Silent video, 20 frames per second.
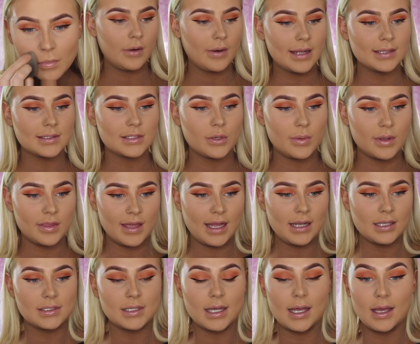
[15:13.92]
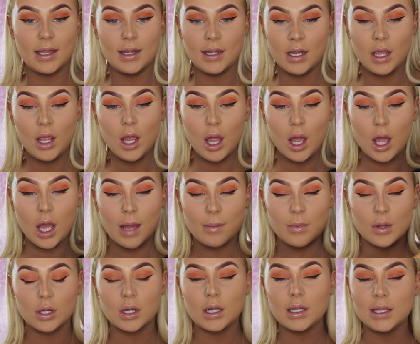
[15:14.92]
Alright, so with that done, I'm
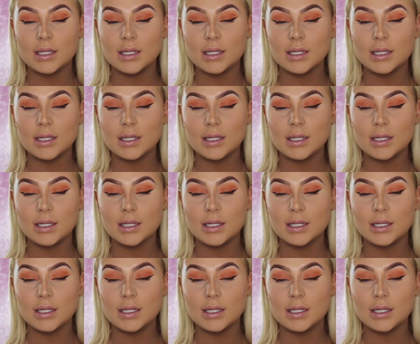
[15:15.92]
not going